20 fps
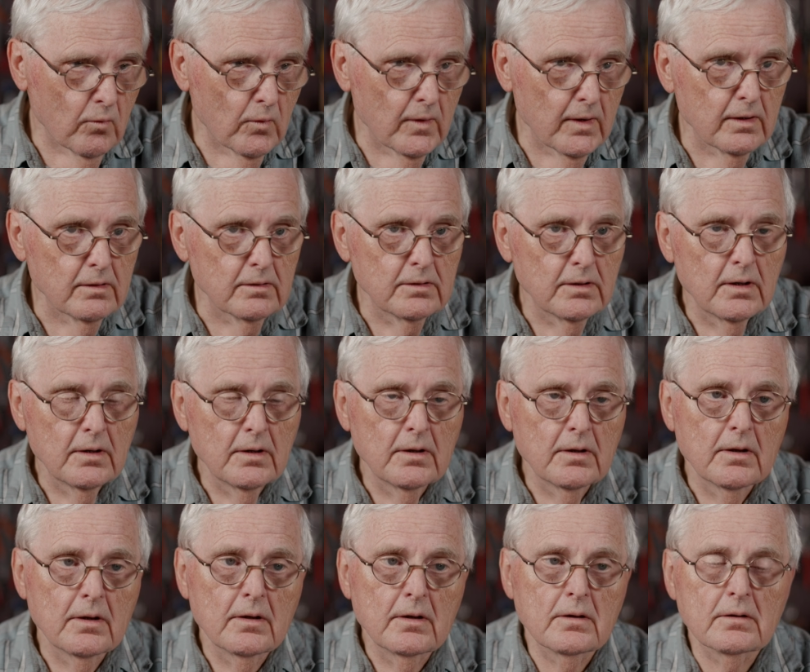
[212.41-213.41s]
Well,
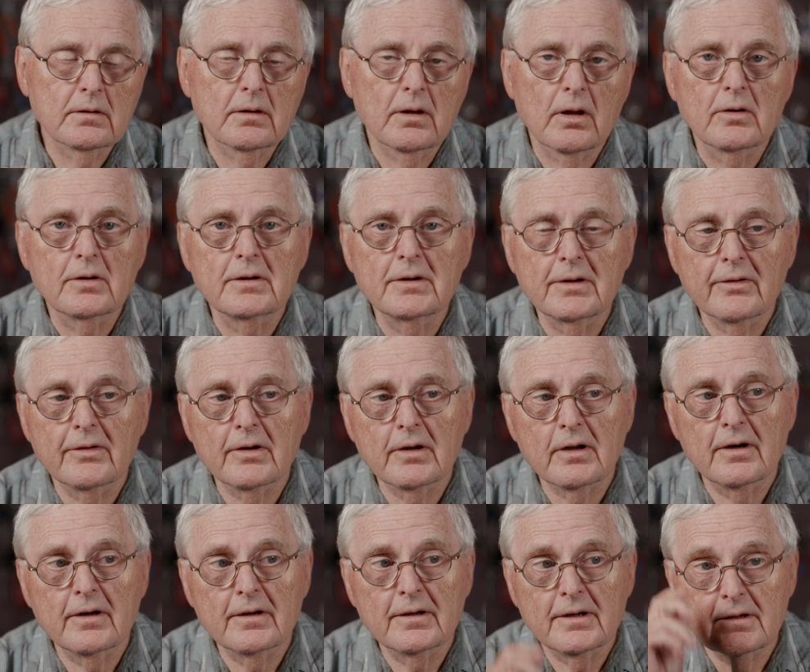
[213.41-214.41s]
the long end of the
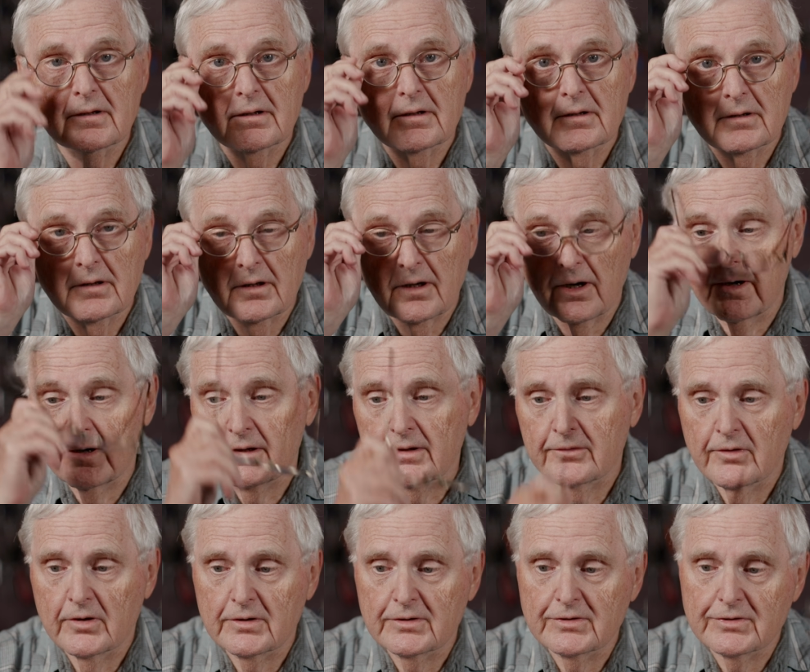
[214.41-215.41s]
clarinet in the clarion
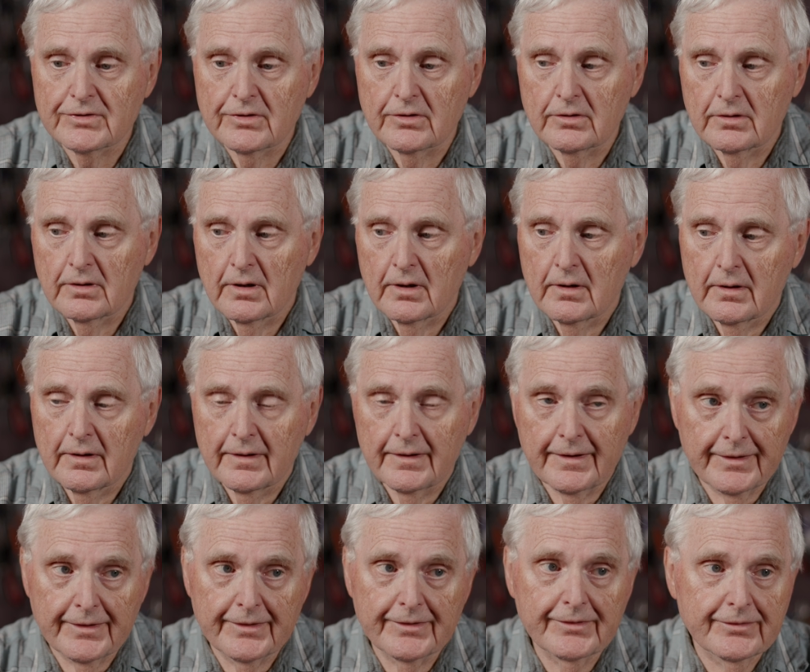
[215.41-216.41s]
register
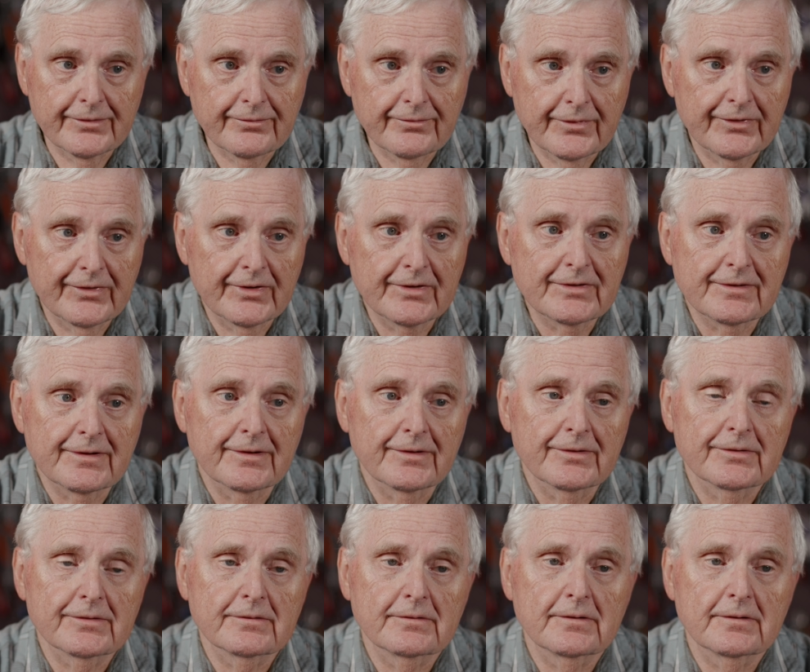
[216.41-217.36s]
is resistance.